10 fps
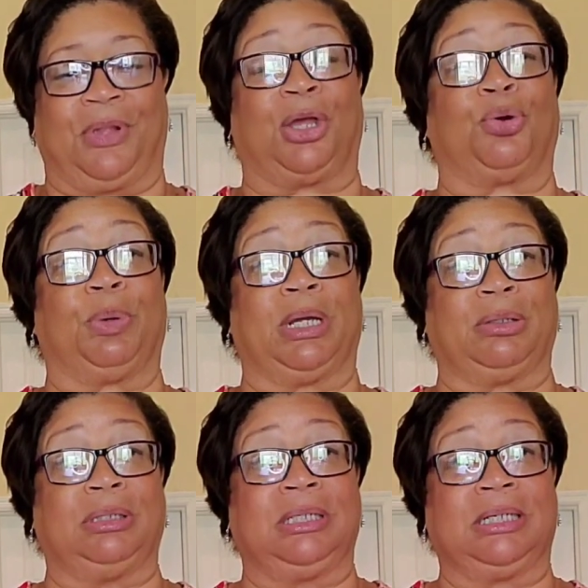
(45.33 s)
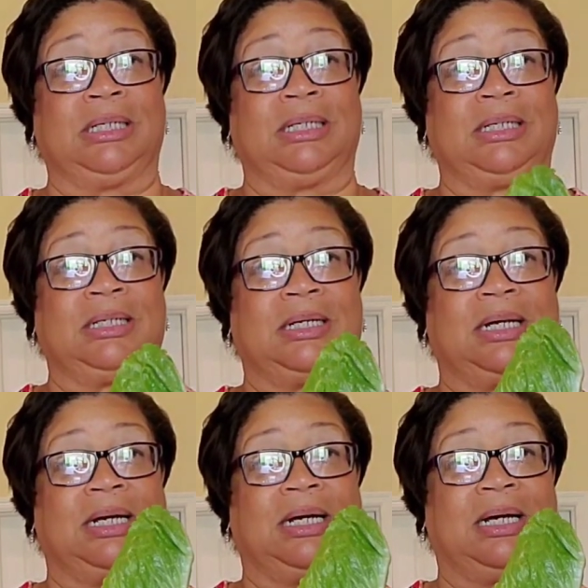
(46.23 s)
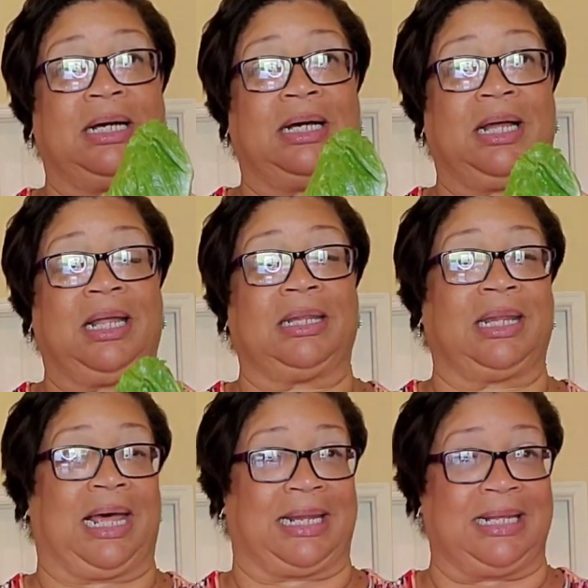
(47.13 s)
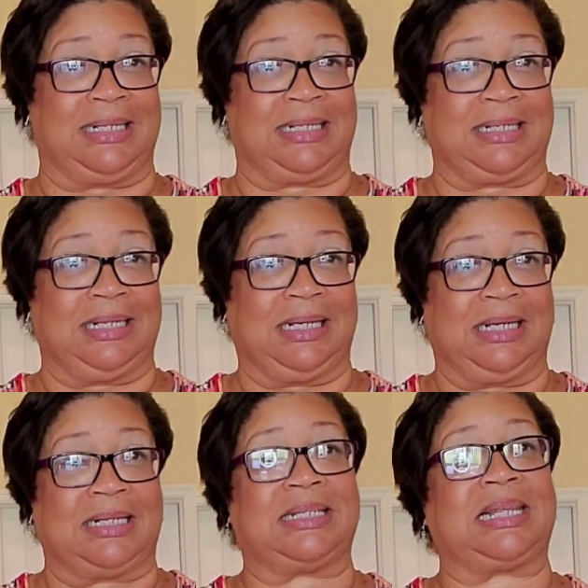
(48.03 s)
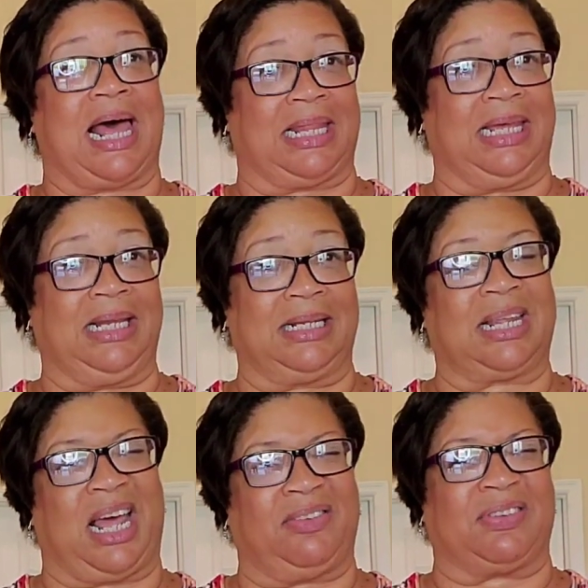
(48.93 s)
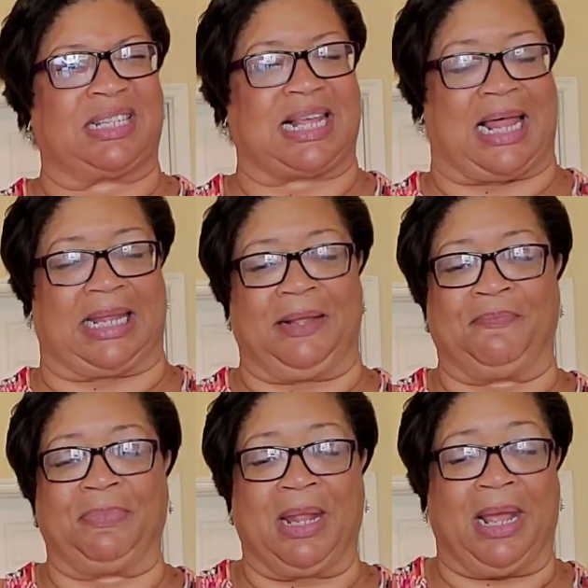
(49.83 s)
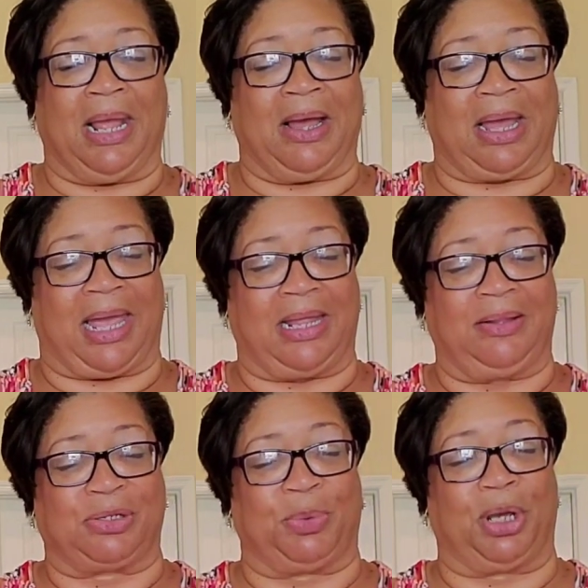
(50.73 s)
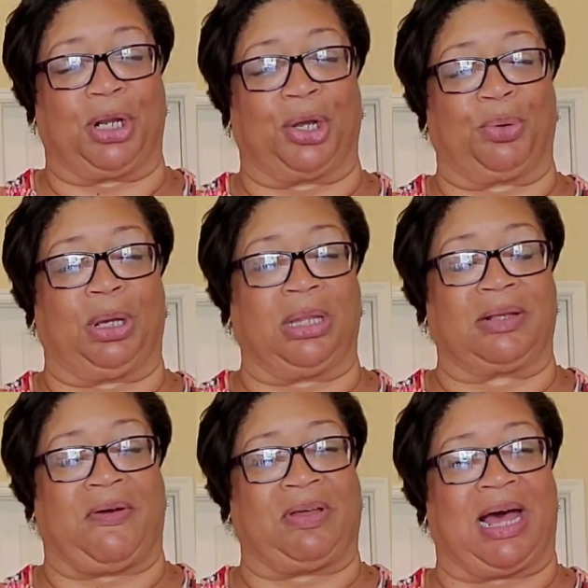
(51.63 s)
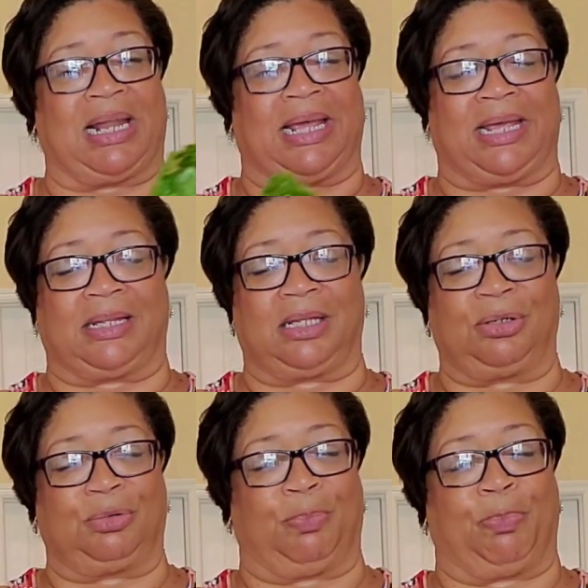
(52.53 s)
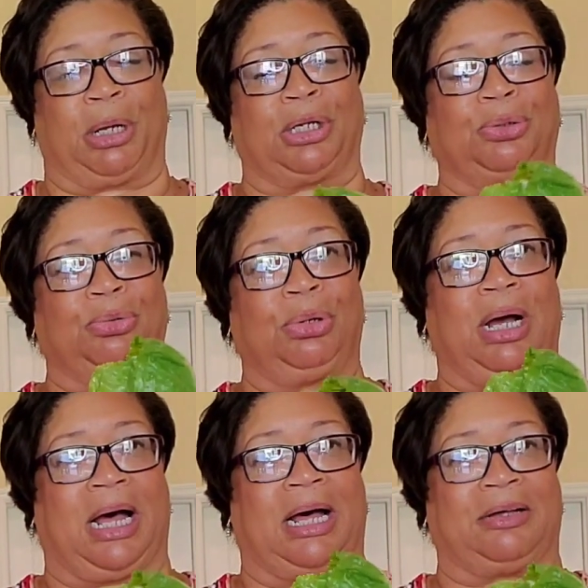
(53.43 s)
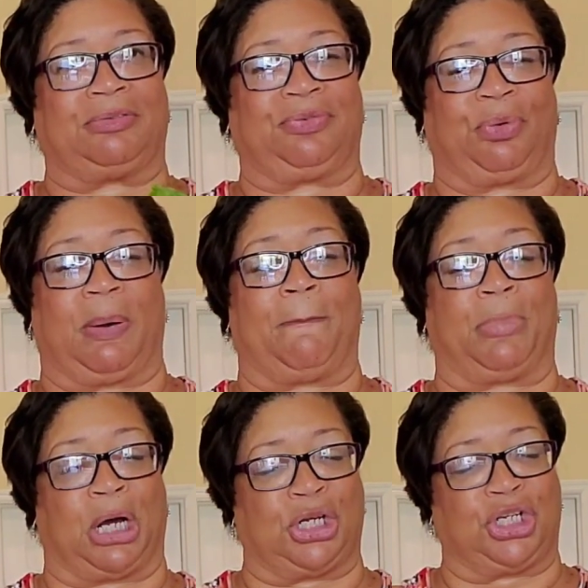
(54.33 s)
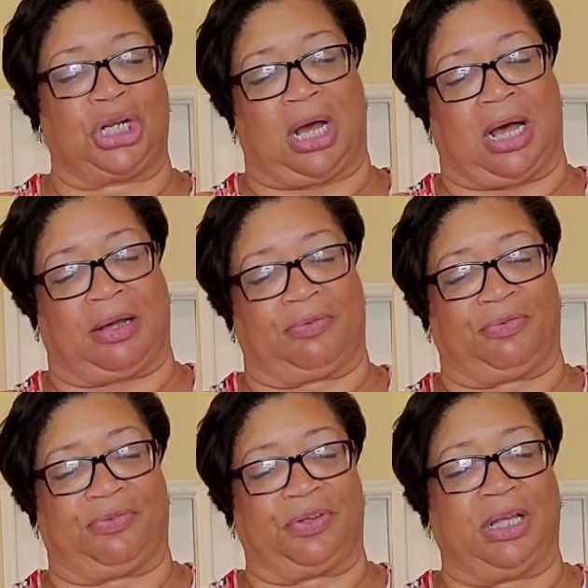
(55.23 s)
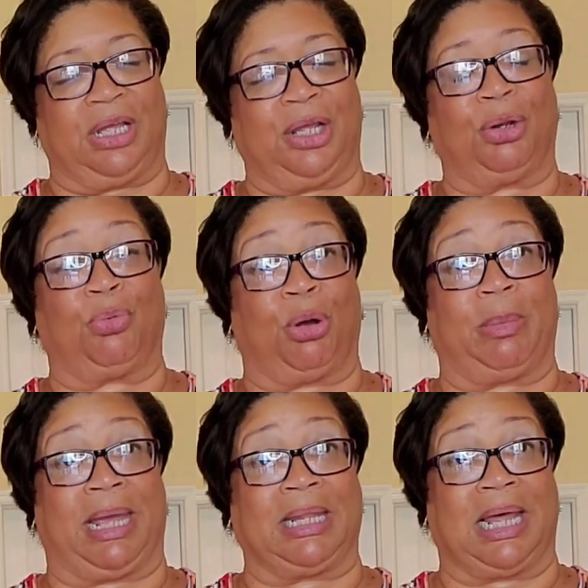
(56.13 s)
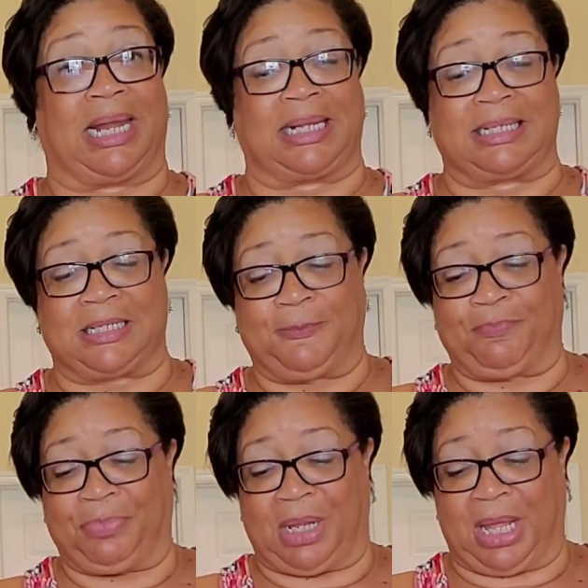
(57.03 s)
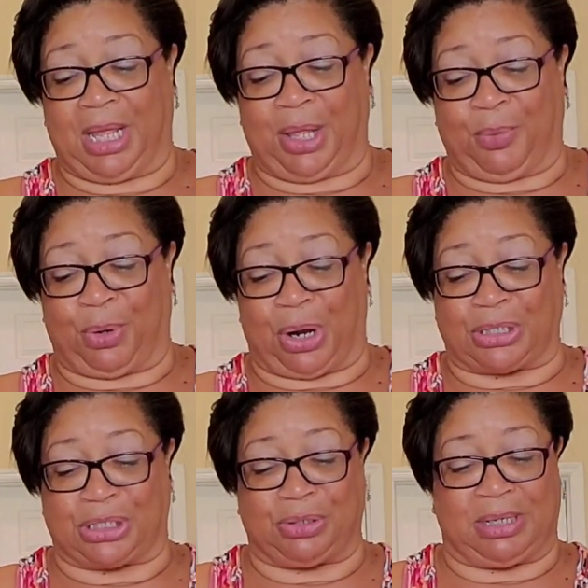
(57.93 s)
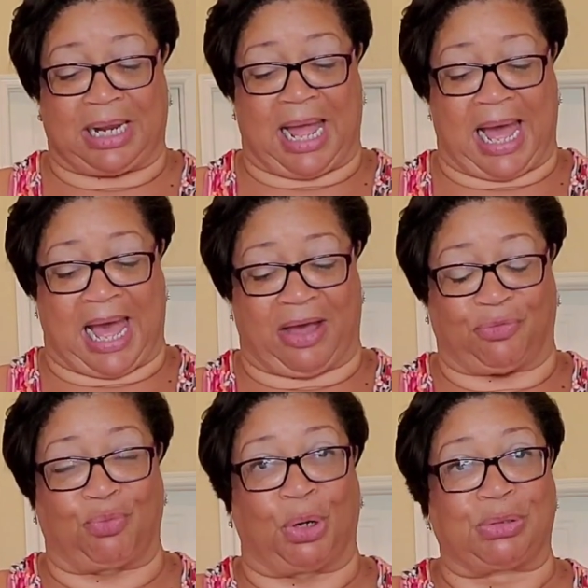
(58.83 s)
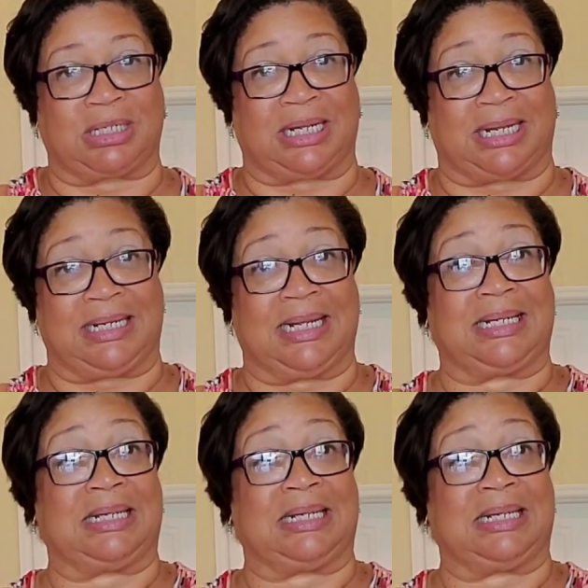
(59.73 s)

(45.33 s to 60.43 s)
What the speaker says: grilled lettuce salad, kind of a salad. Okay, so we're gonna grill I've got a little bundle of, or a bunch of romaine lettuce. We're also gonna have roasted